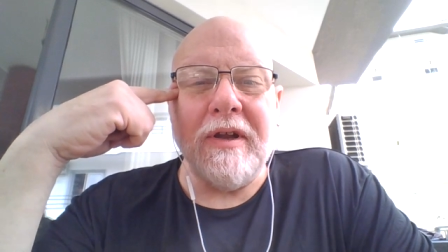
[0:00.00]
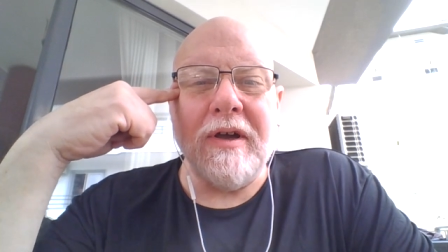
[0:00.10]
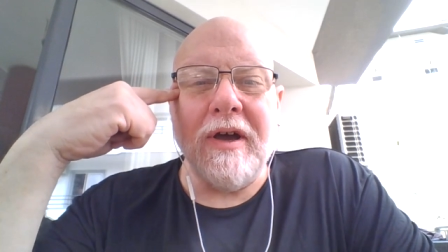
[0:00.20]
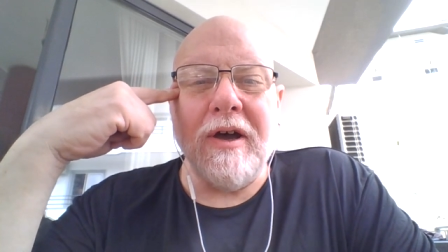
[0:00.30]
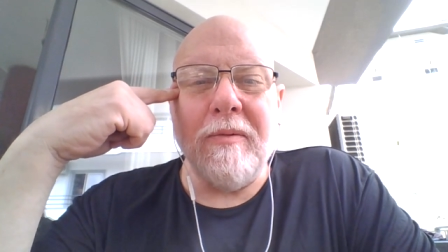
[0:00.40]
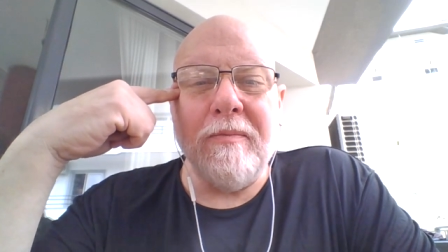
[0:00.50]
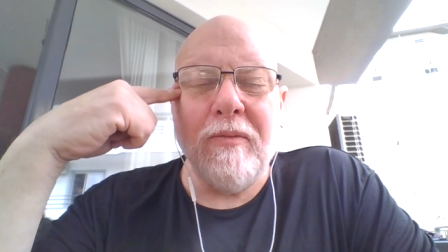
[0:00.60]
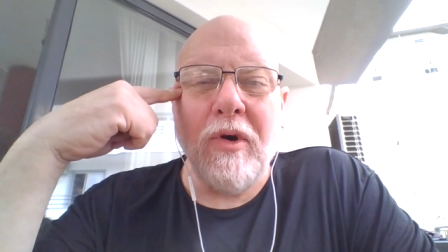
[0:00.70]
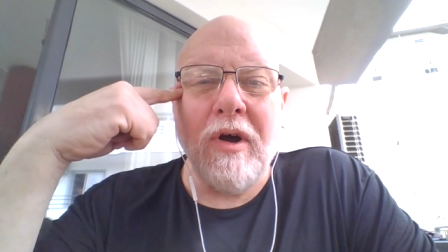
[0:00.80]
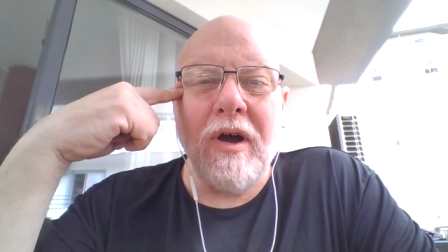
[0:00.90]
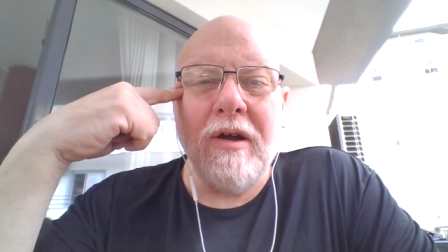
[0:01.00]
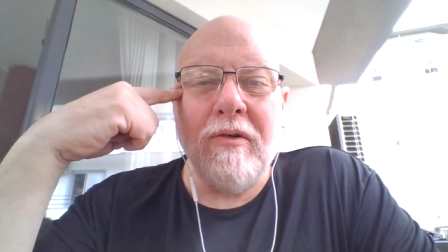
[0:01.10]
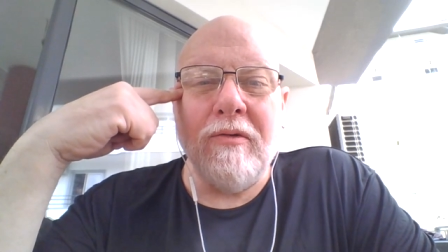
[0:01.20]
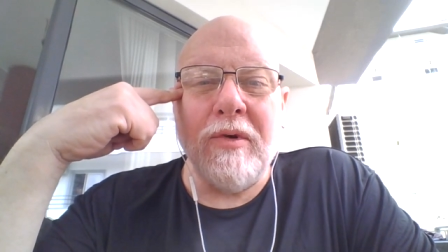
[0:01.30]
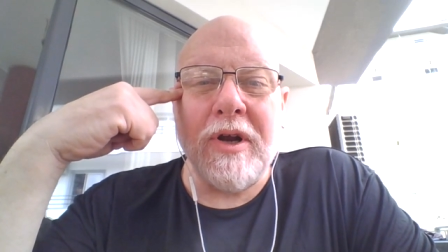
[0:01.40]

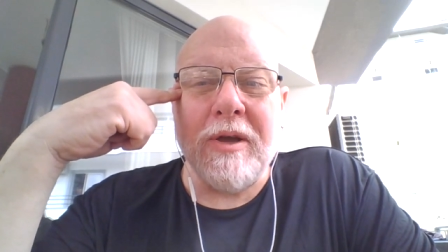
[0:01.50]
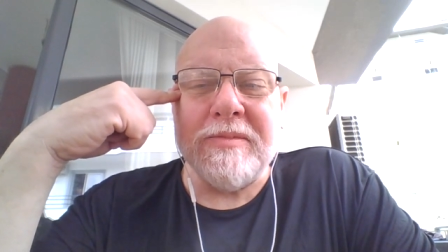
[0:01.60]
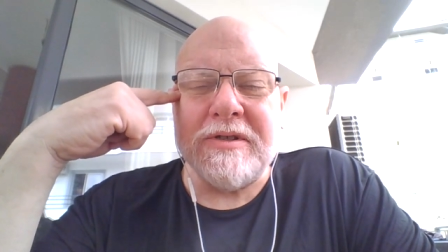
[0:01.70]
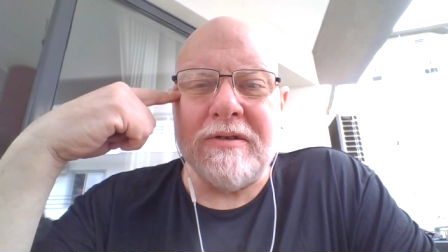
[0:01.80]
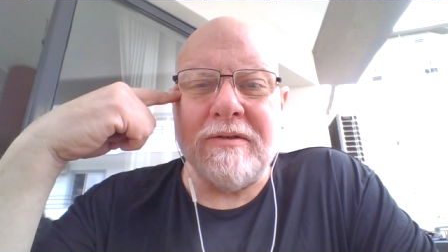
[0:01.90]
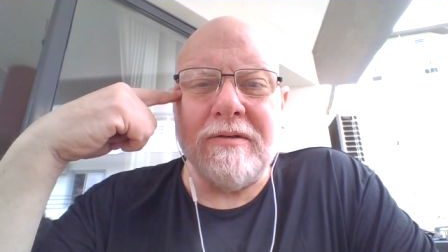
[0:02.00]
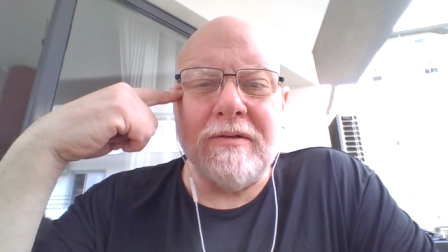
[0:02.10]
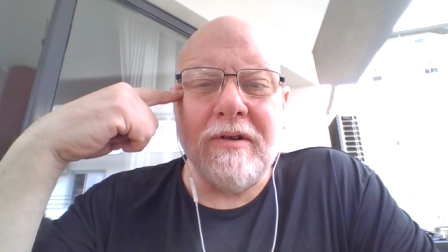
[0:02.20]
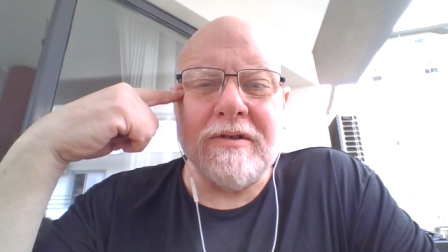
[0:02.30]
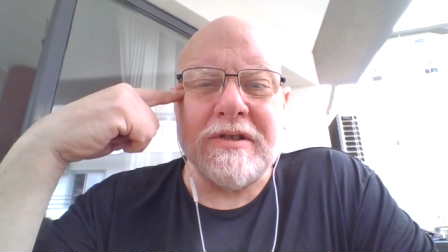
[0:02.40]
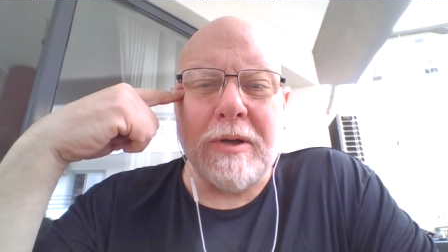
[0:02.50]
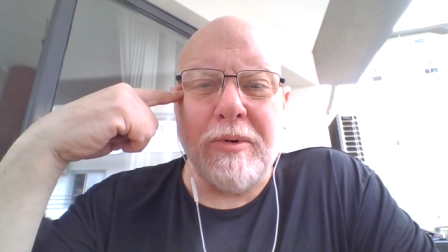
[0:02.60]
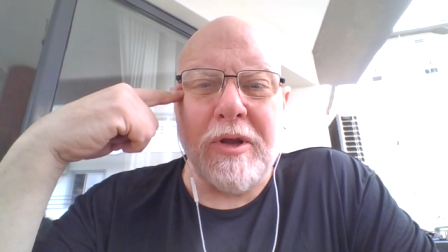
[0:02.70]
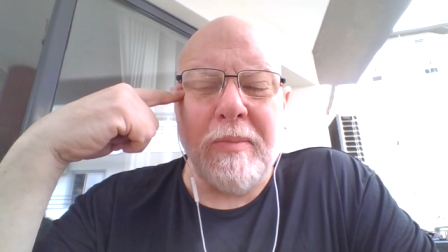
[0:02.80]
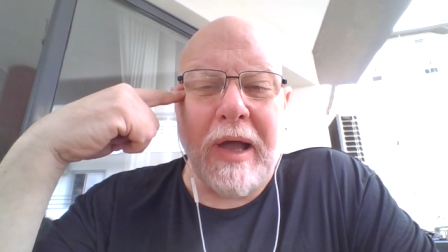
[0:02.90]
When it comes to
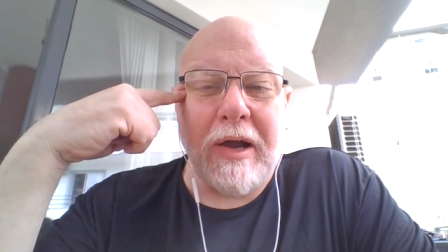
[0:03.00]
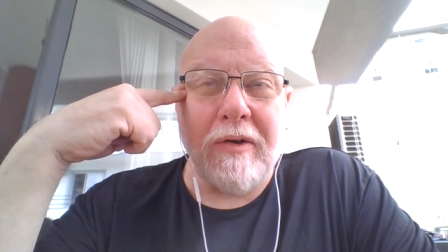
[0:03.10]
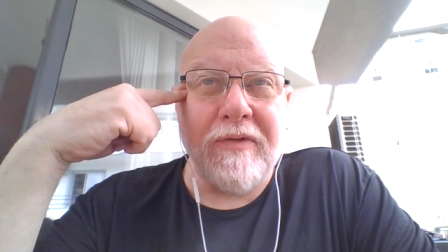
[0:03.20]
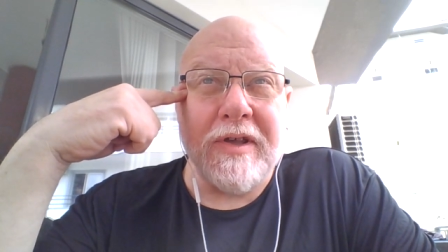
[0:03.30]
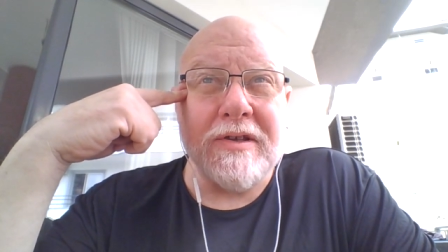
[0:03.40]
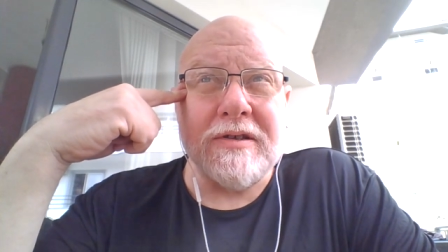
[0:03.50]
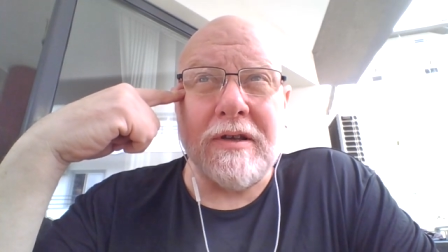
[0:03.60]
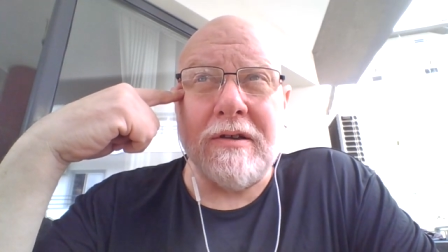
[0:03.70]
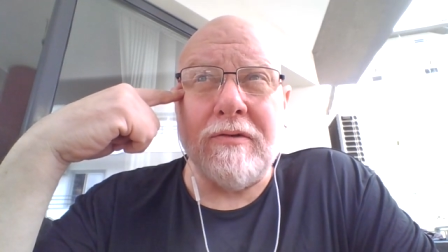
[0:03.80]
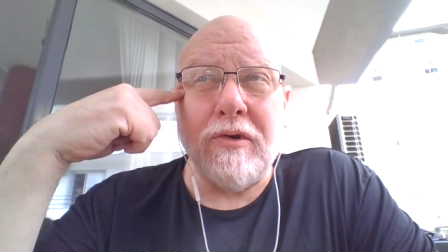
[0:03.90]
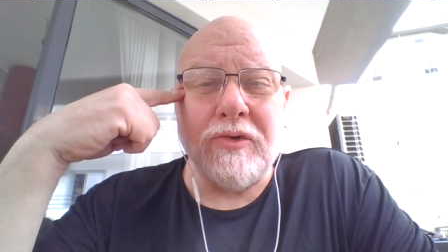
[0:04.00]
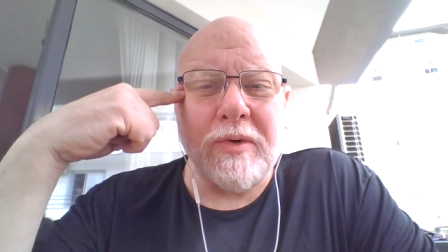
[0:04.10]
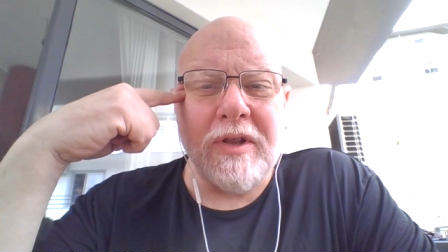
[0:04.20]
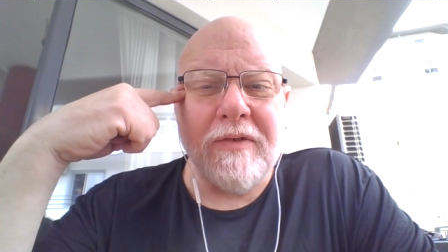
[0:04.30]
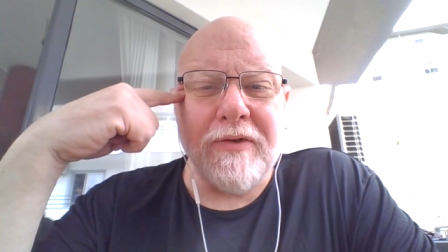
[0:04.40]
celebrity biographies, of course,
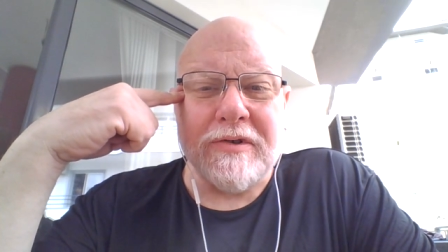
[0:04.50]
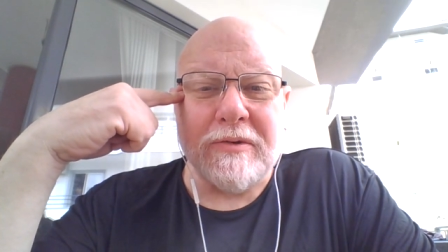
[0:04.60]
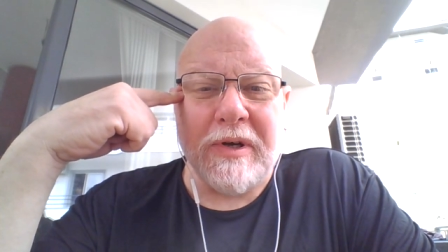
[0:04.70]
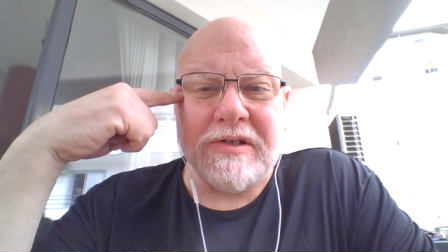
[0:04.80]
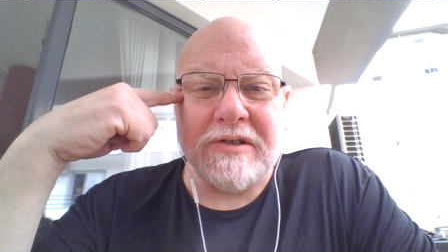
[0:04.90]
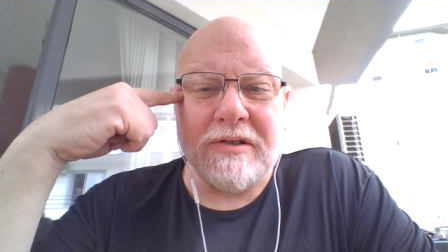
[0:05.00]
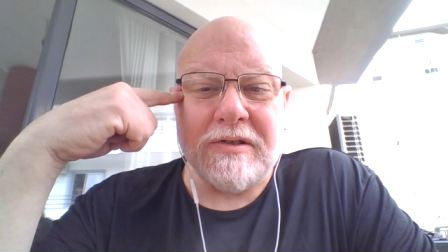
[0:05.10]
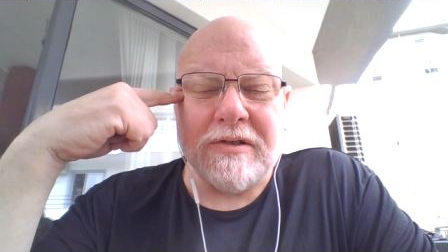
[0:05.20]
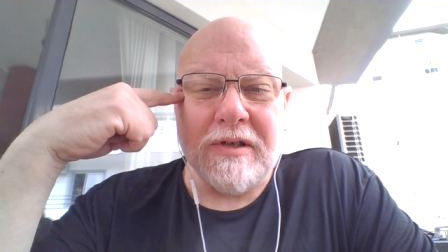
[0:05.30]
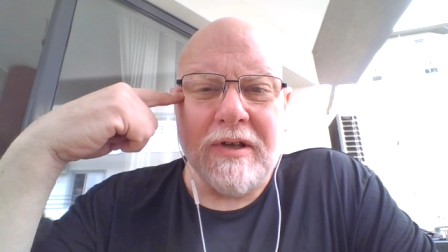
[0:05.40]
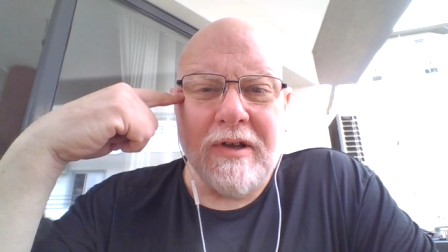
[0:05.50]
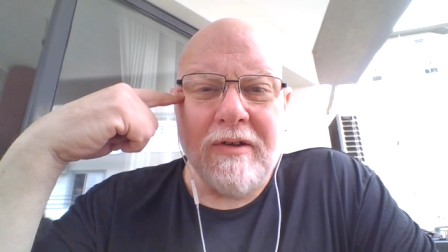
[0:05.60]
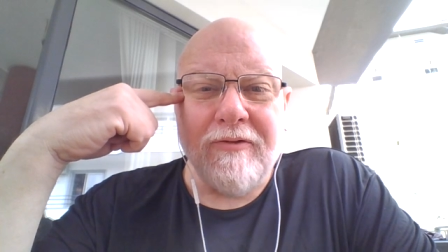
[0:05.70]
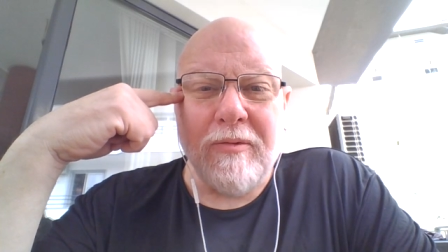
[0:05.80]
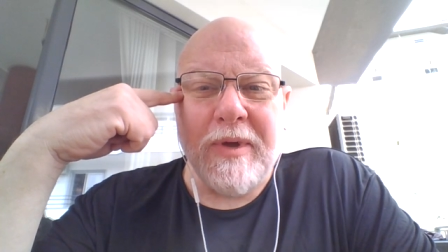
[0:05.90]
one of the first questions
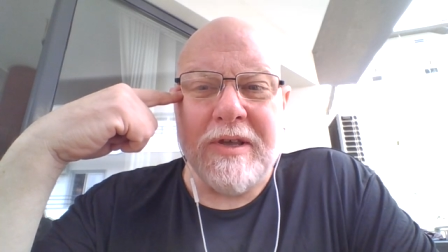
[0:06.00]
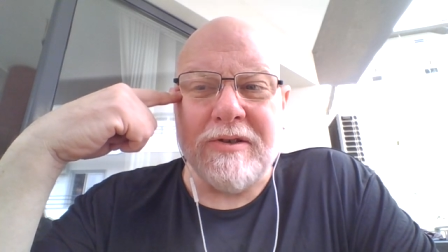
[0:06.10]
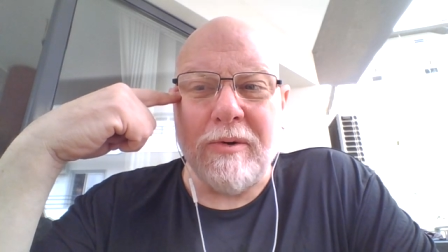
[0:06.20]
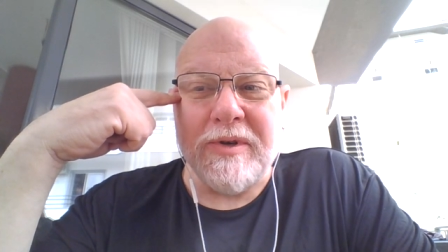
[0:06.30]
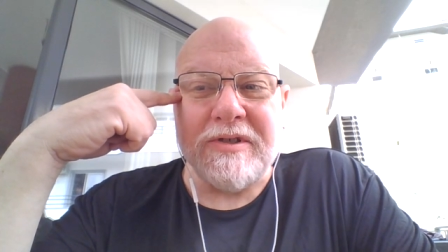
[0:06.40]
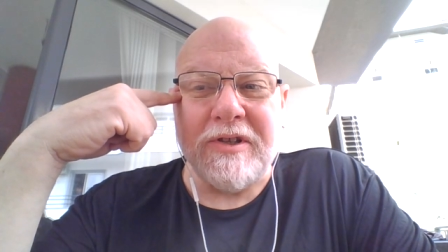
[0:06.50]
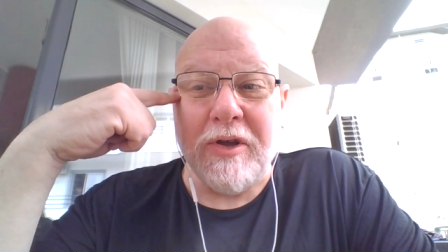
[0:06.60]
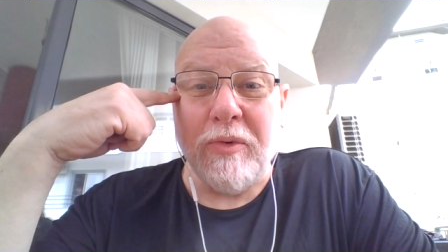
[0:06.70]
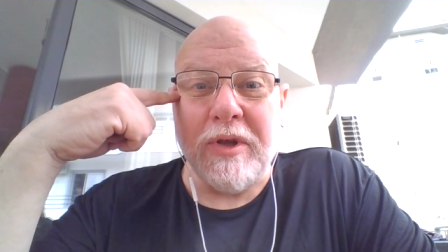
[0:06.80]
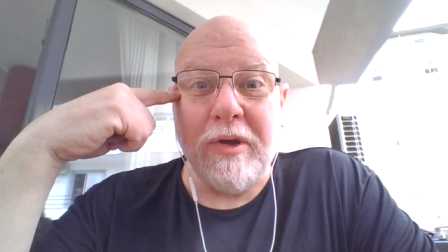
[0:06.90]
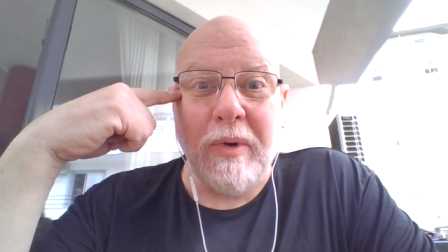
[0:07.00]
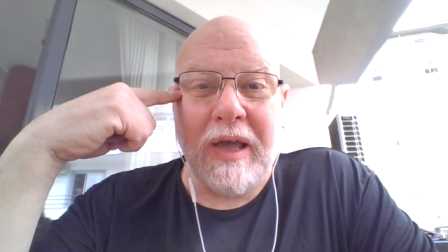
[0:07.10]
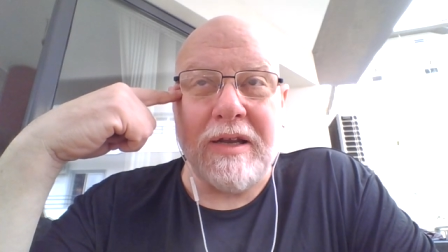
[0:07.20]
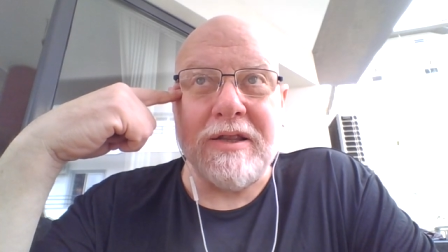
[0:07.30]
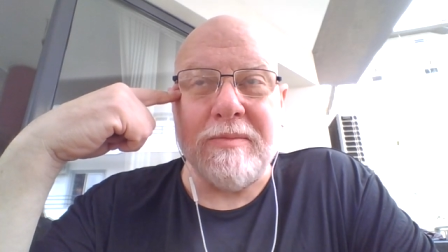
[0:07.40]
for me is always, did they really
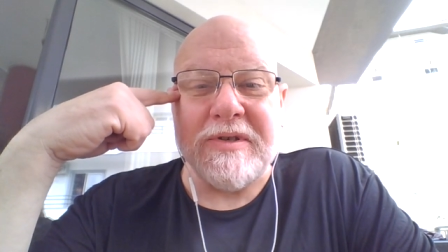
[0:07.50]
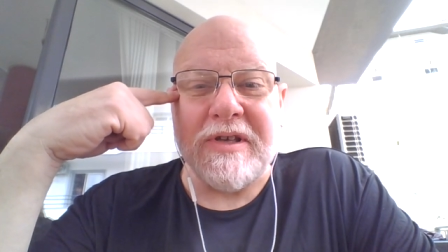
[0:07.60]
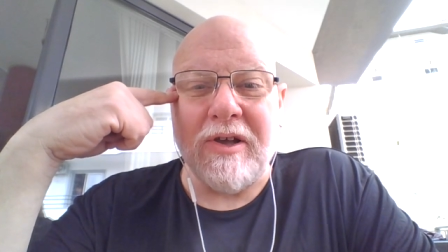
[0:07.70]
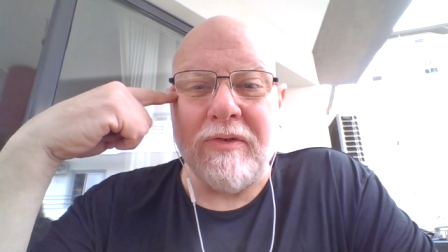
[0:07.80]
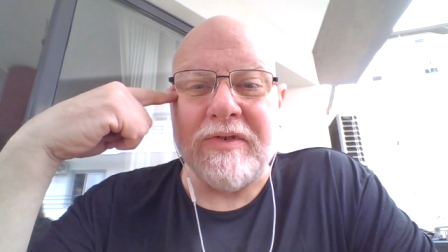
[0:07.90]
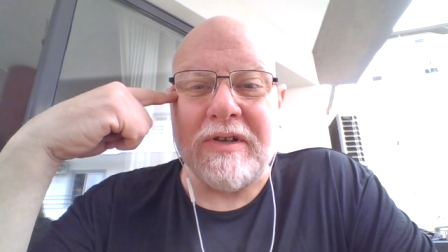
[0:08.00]
write it themselves?